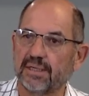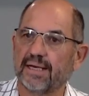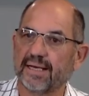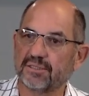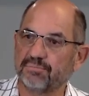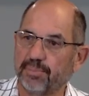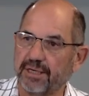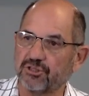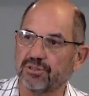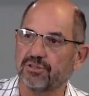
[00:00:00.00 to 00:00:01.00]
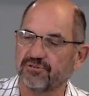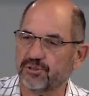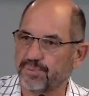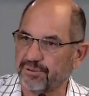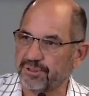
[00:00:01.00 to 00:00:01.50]
as measures of
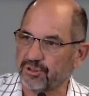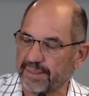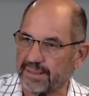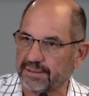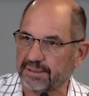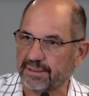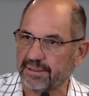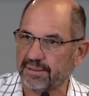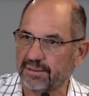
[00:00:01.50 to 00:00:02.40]
spirituality